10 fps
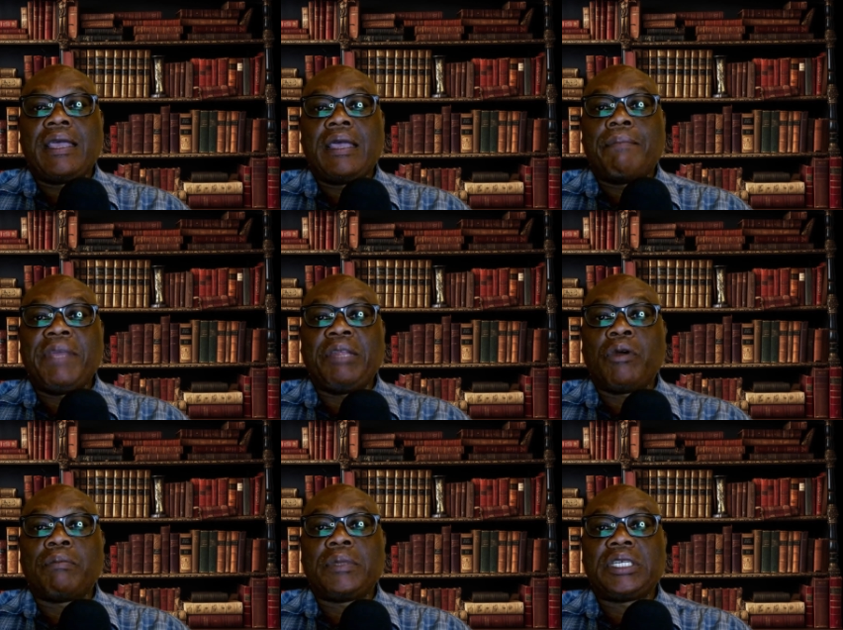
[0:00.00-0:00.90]

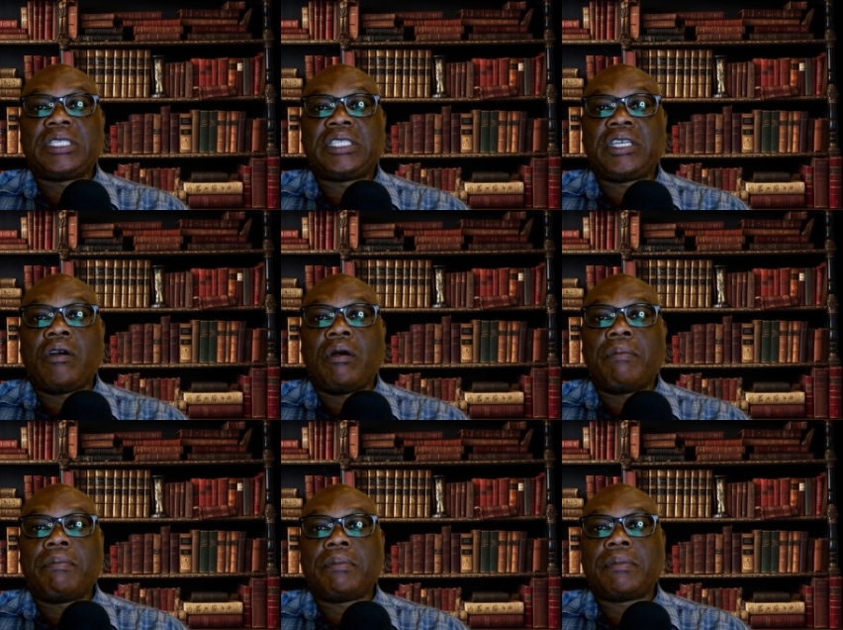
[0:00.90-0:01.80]
minimum
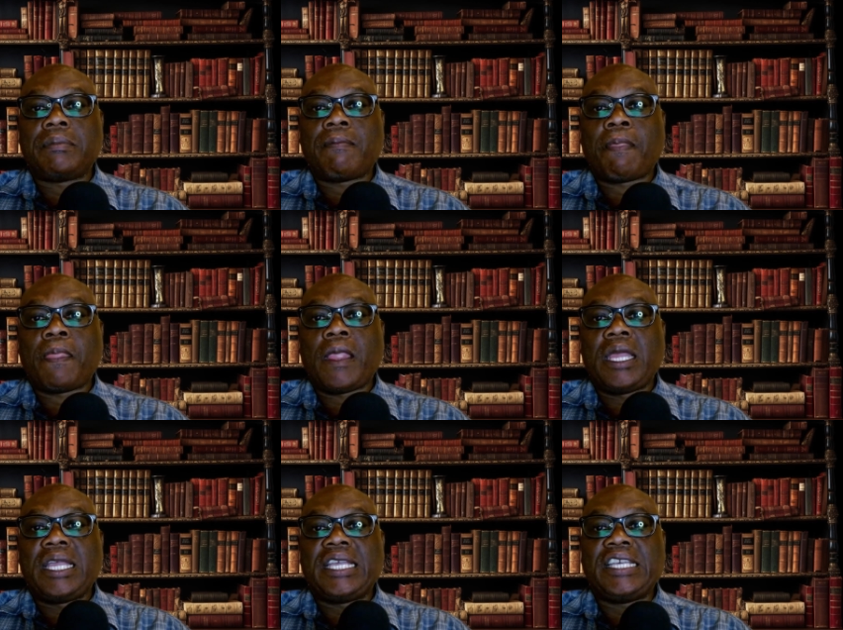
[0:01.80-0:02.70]
term
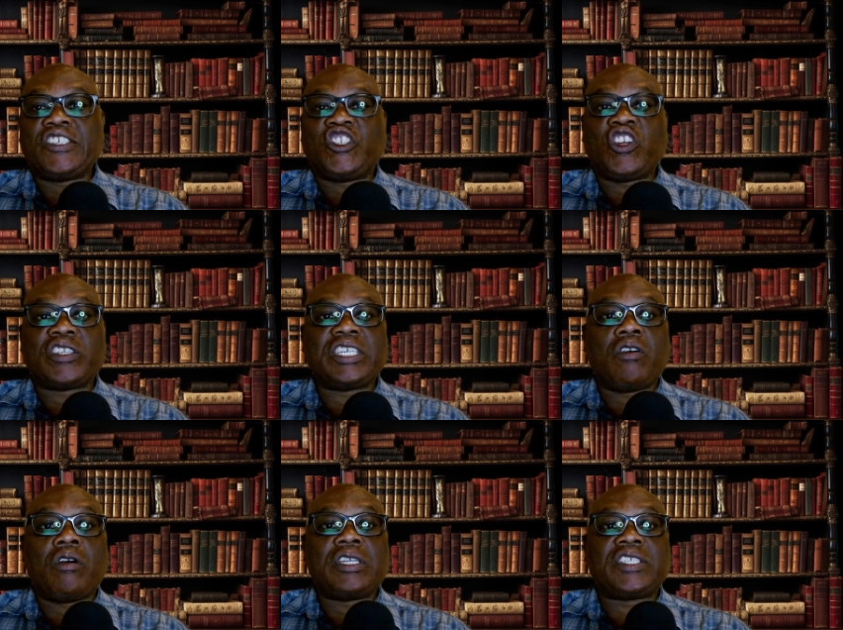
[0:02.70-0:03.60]
is just in
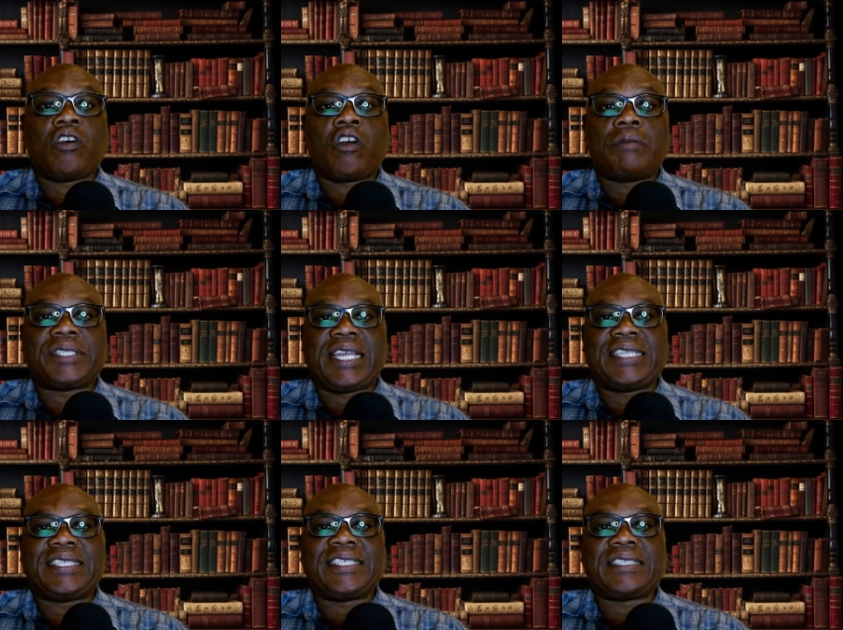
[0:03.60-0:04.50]
all the
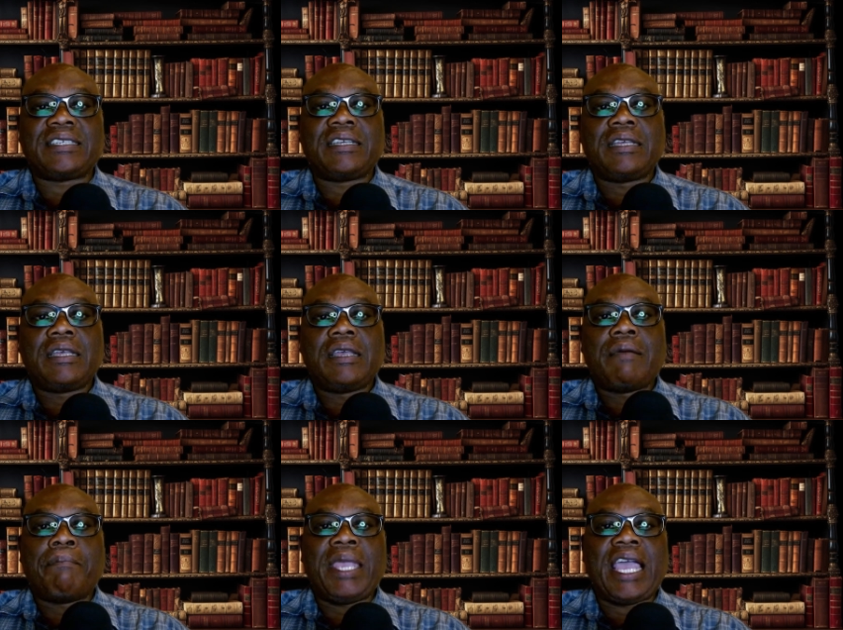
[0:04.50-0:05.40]
circumstances,
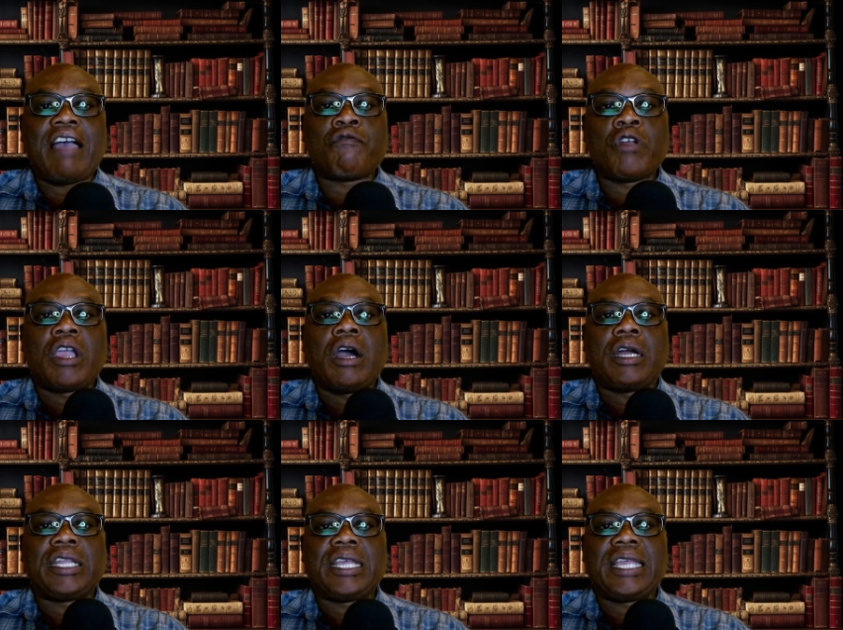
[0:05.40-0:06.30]
may have
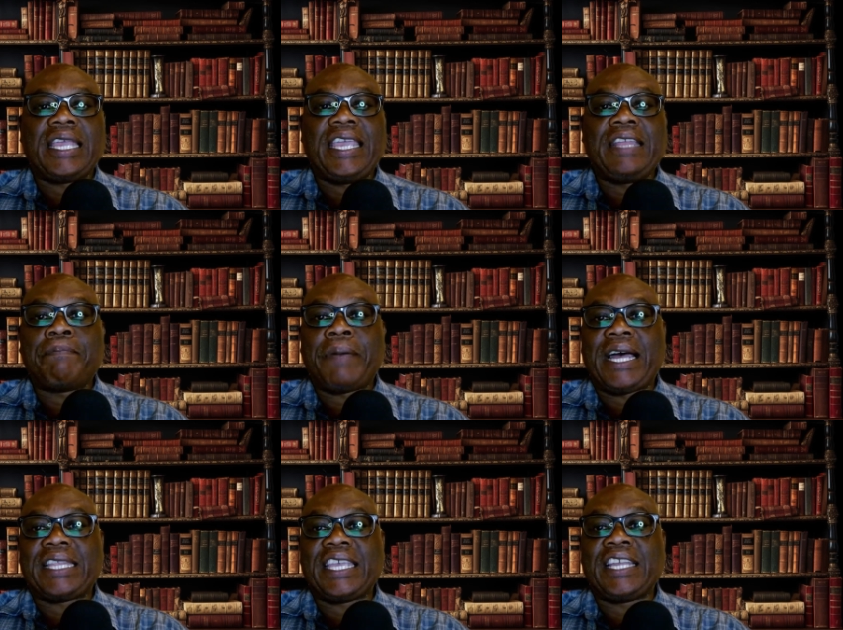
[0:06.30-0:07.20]
regard in
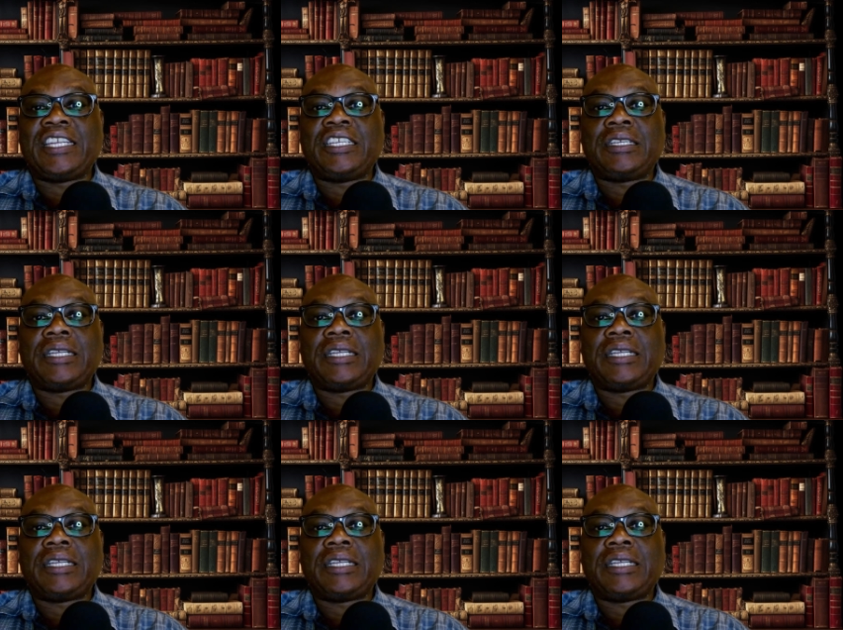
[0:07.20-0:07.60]
particular